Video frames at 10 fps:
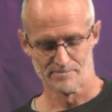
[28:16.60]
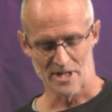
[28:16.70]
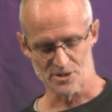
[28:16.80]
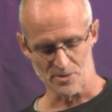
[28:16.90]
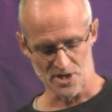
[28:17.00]

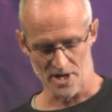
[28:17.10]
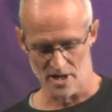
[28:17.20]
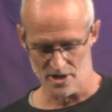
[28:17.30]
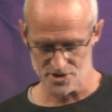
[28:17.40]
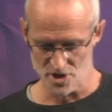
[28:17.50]
As we said
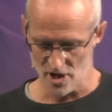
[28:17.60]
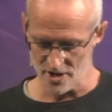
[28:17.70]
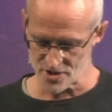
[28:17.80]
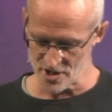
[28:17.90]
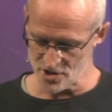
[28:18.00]
last
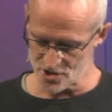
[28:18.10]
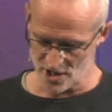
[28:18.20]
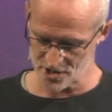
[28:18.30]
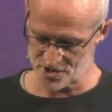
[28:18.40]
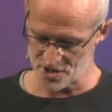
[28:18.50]
night,
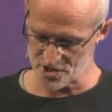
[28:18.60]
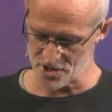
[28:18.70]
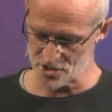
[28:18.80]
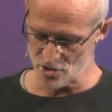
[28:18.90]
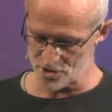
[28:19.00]
injustice
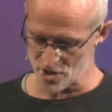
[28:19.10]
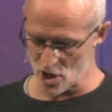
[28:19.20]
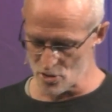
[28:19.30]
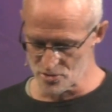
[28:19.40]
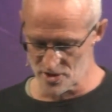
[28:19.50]
is not
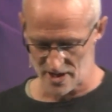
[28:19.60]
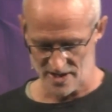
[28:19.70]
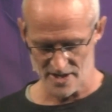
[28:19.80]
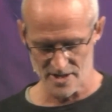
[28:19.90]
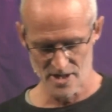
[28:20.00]

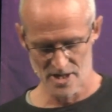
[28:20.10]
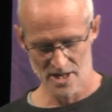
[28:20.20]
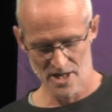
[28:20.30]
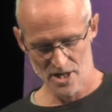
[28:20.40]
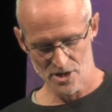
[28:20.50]
only
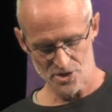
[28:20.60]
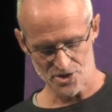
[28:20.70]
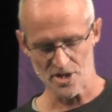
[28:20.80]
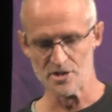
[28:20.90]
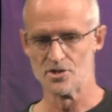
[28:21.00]

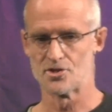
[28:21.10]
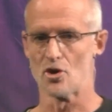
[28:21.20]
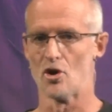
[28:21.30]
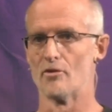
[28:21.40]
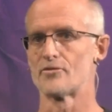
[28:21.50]
sins
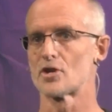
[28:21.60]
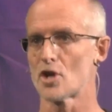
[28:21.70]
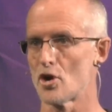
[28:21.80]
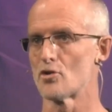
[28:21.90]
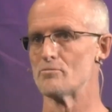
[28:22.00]
of
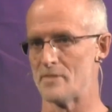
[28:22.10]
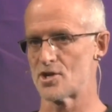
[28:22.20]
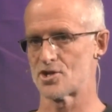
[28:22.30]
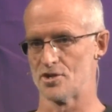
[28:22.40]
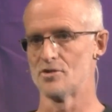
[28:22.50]

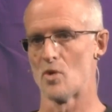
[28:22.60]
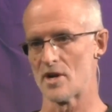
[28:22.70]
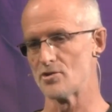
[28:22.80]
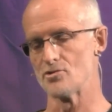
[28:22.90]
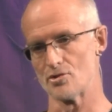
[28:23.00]
commission, where
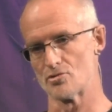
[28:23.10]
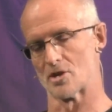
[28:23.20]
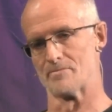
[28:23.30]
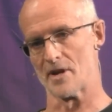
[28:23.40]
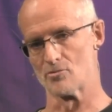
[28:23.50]
you do
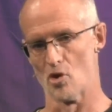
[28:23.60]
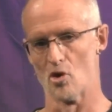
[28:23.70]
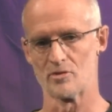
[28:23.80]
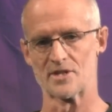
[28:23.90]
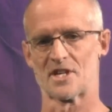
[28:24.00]
something
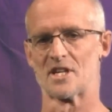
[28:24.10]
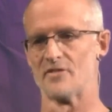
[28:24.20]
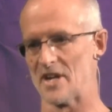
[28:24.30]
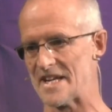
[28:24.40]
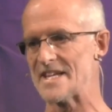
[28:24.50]
wrong, there's a kind of
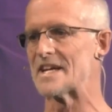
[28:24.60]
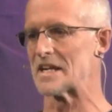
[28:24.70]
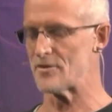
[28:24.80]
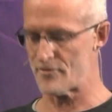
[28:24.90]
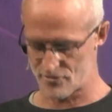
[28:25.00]
a legal
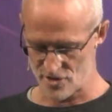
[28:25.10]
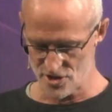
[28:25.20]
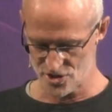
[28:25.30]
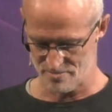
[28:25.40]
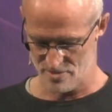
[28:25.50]

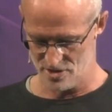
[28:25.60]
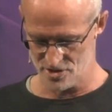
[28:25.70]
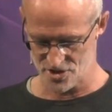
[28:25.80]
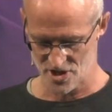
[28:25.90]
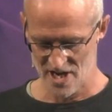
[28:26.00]

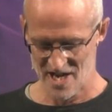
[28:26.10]
infringement.